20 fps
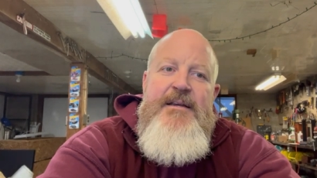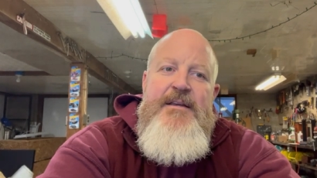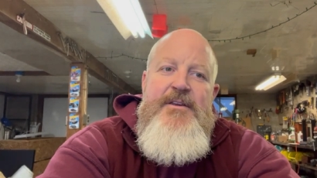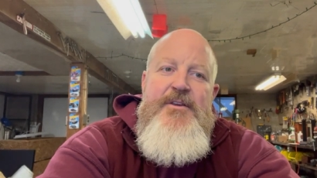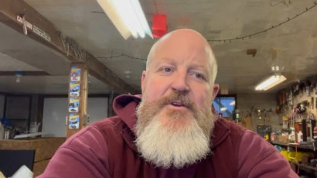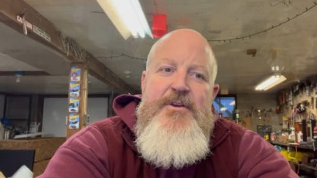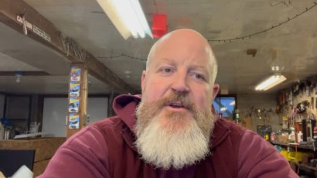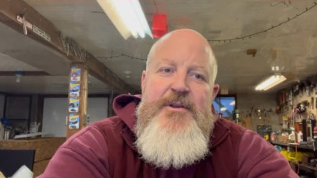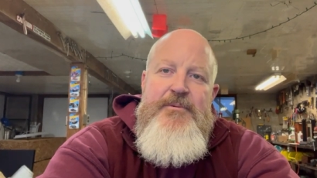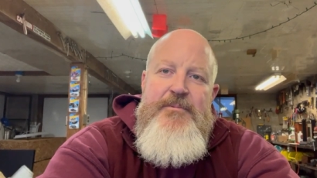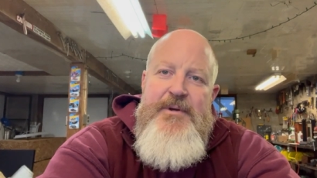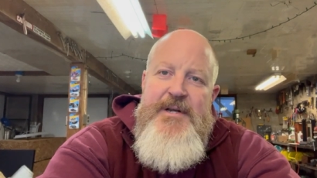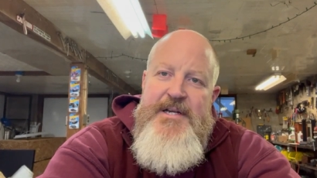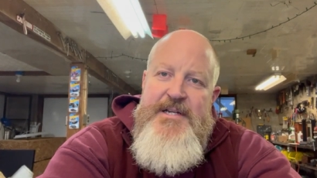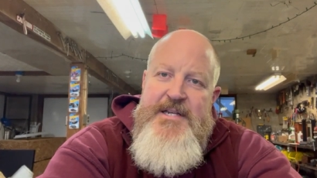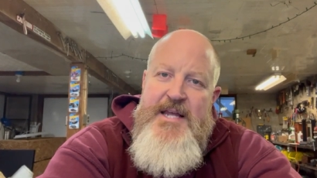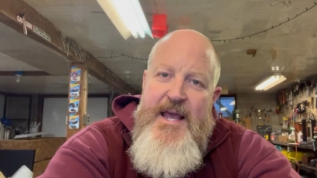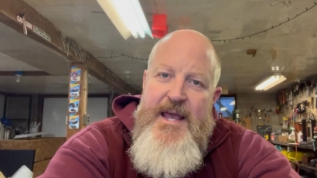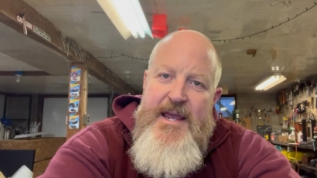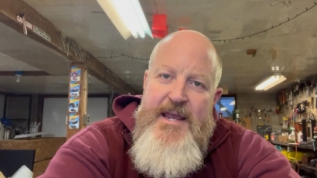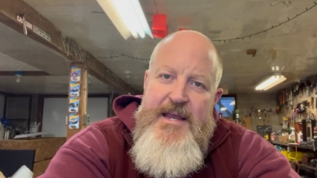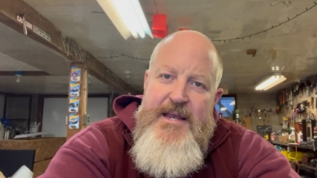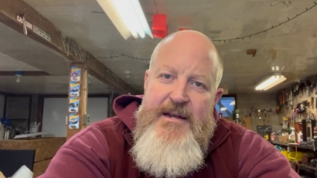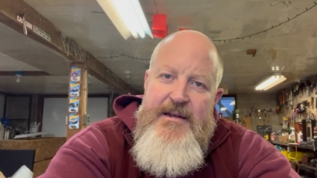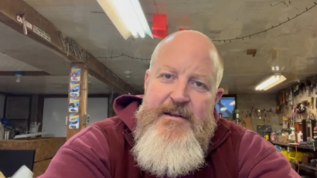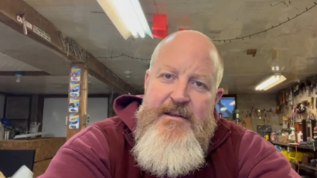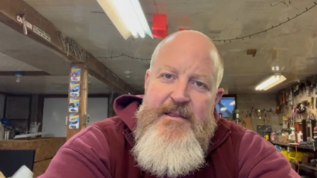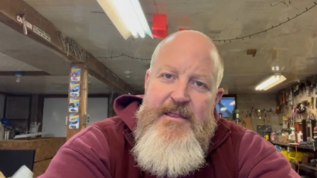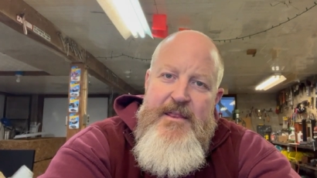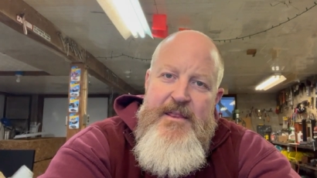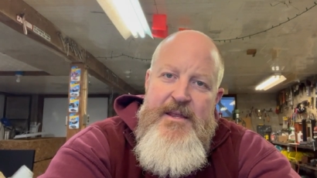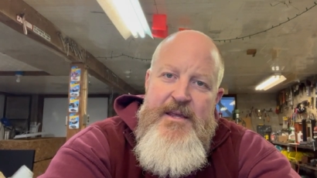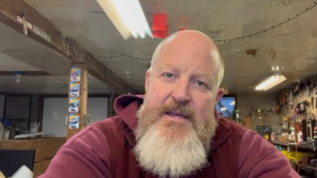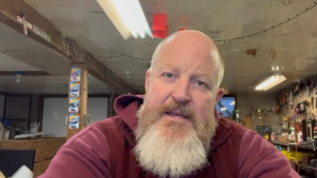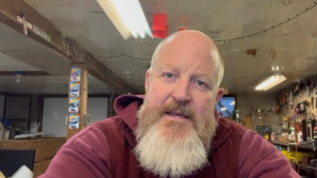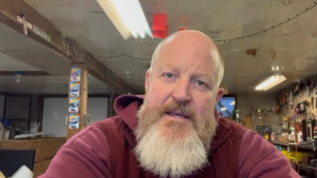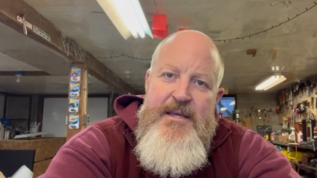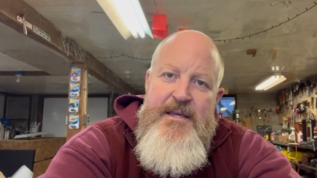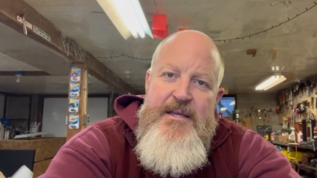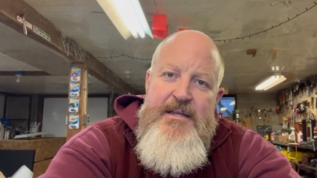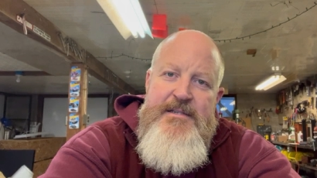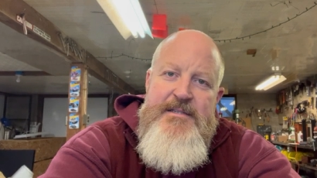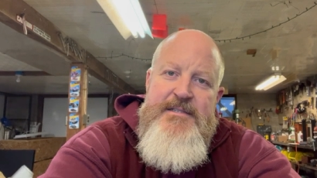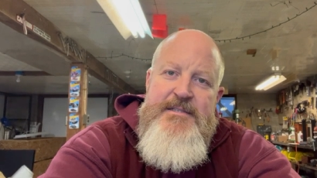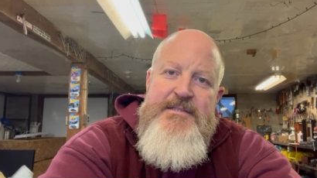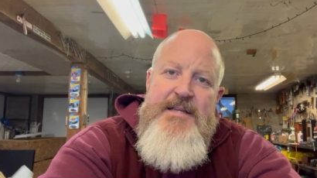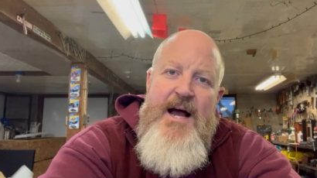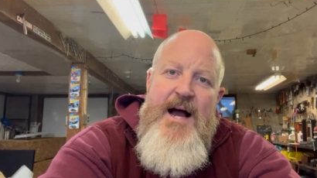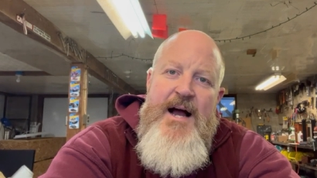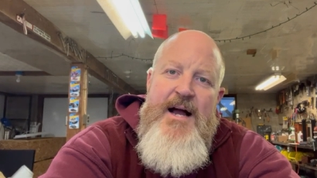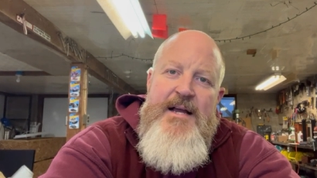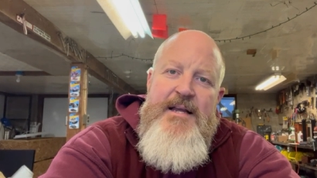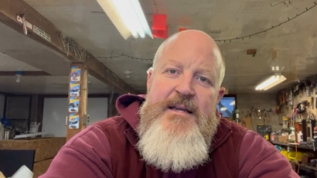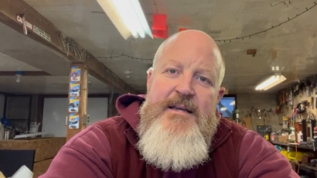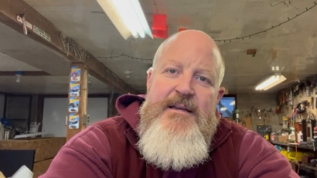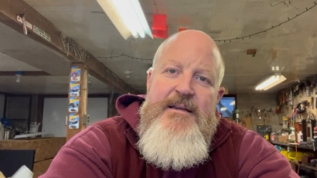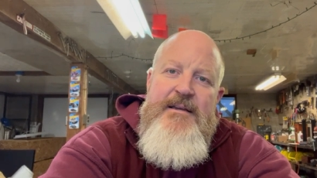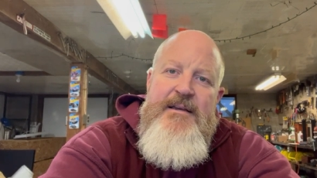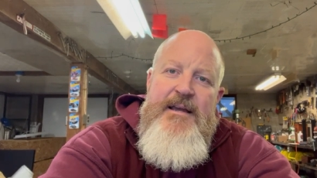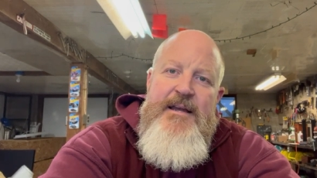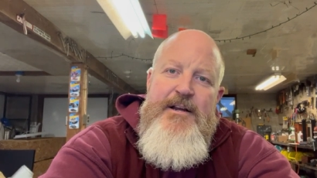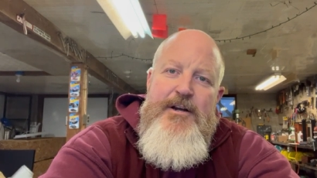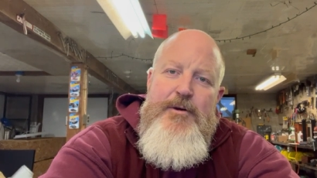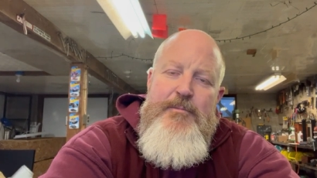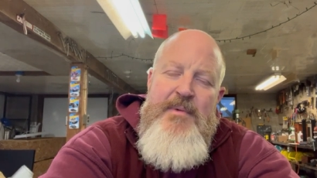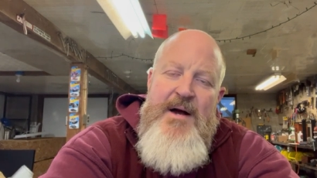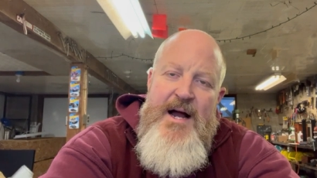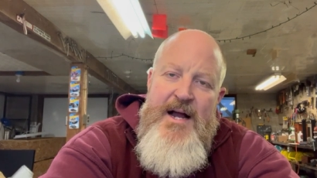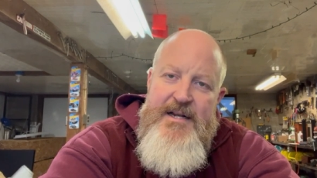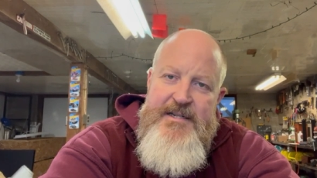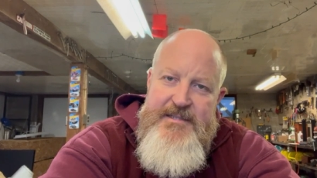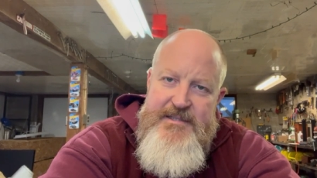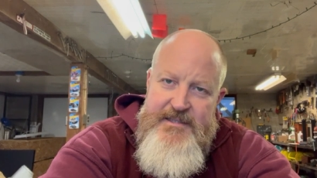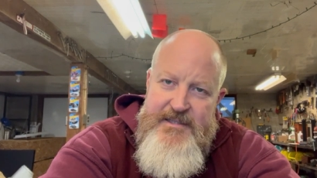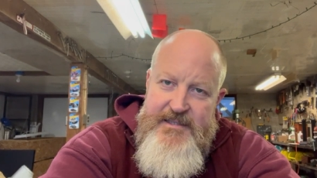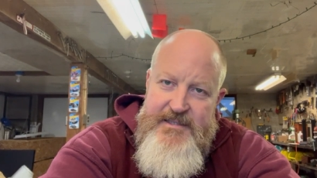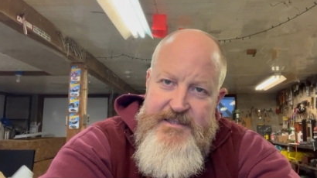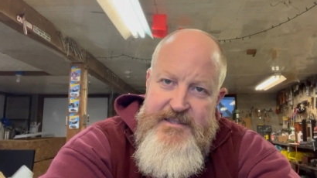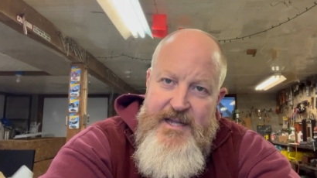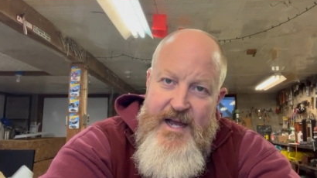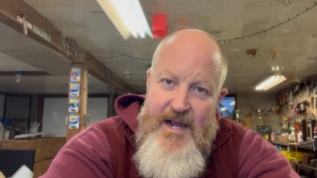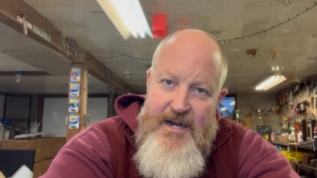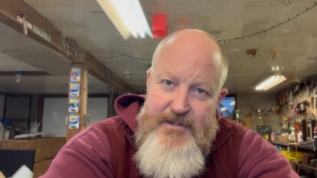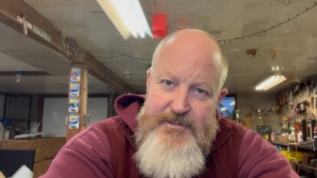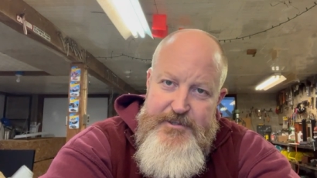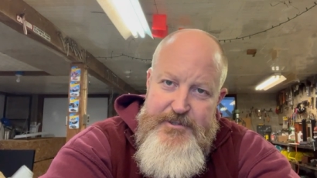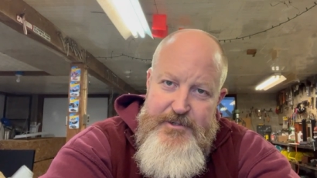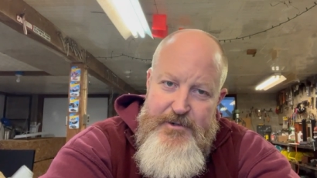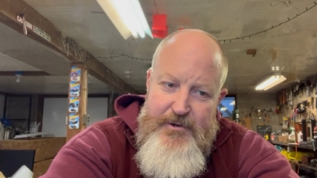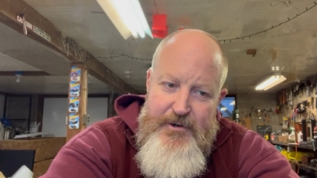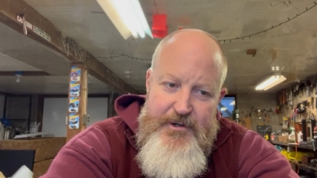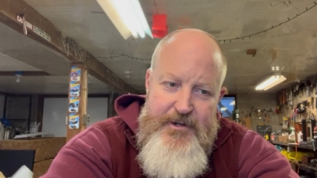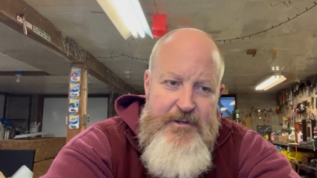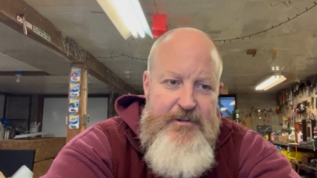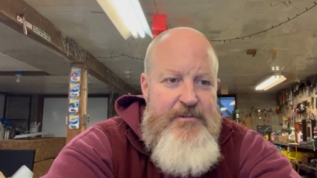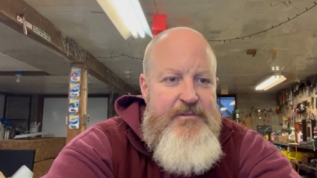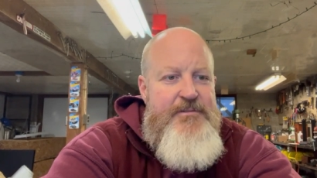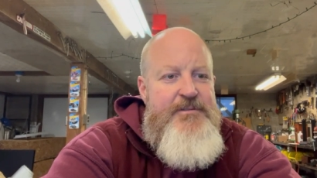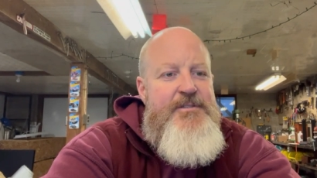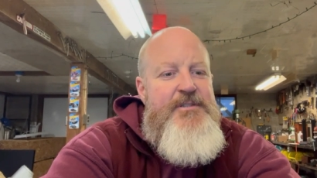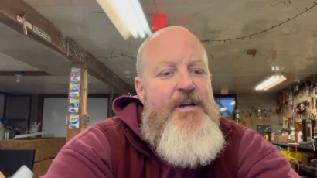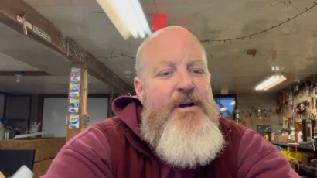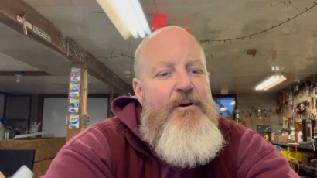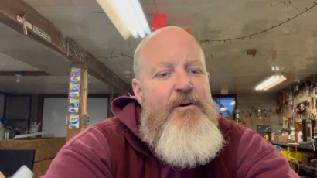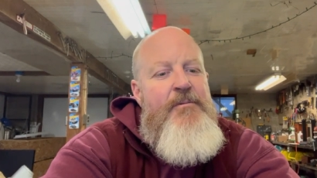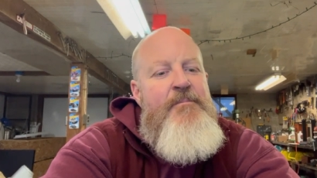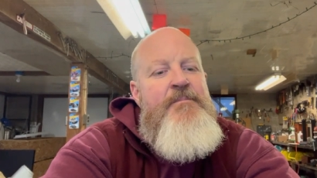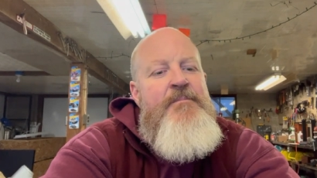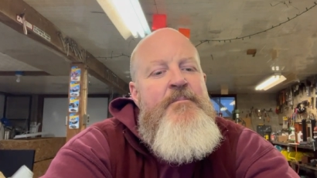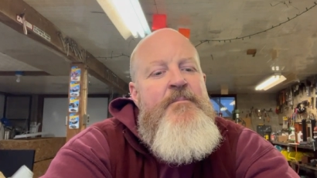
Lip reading: you can retain the stock airbox and the stock snorkel. So